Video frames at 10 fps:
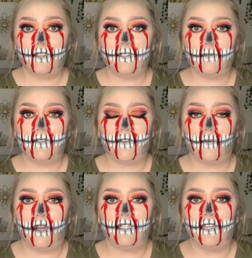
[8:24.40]
so much for
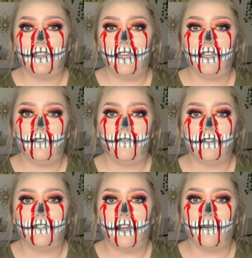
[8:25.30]
watching. Thank you for
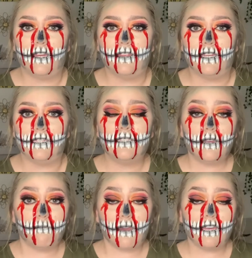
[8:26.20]
drawing this
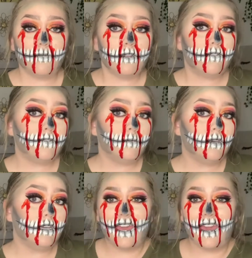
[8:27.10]
makeup look for
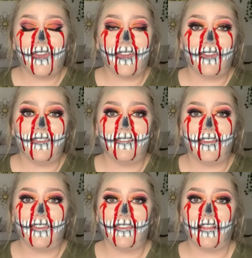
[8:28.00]
me. I had
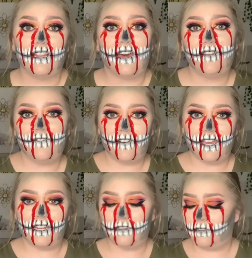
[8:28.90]
a lot of
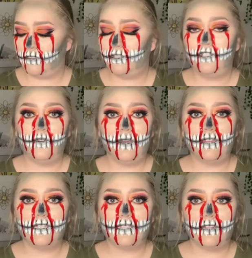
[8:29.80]
fun doing
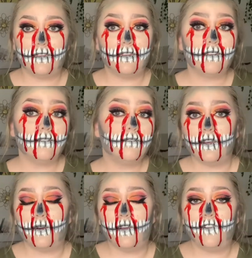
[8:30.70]
this look.
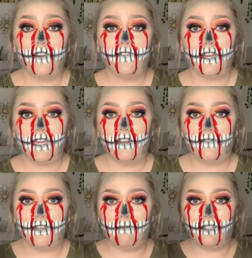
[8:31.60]
So if you have not yet
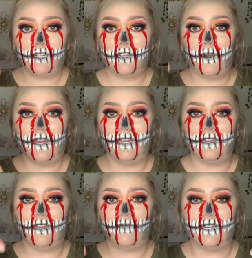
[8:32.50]
already, make sure to go ahead and hit
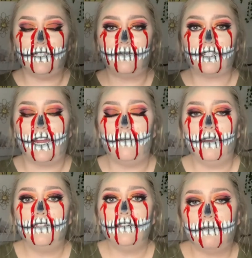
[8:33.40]
that red subscribe
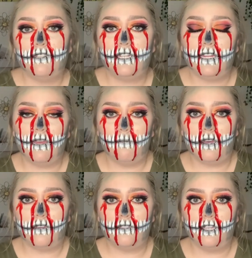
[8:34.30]
button. Make sure to hit that
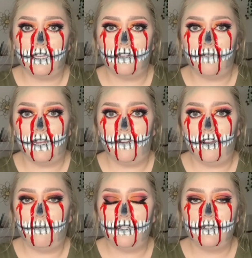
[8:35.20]
bell so you get notified every time
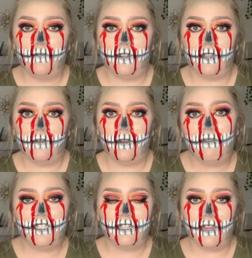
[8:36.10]
I post a new video. Make
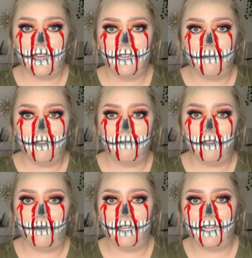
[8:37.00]
sure to like, comment down below
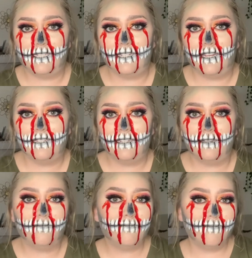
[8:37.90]
what you'd like to see next, and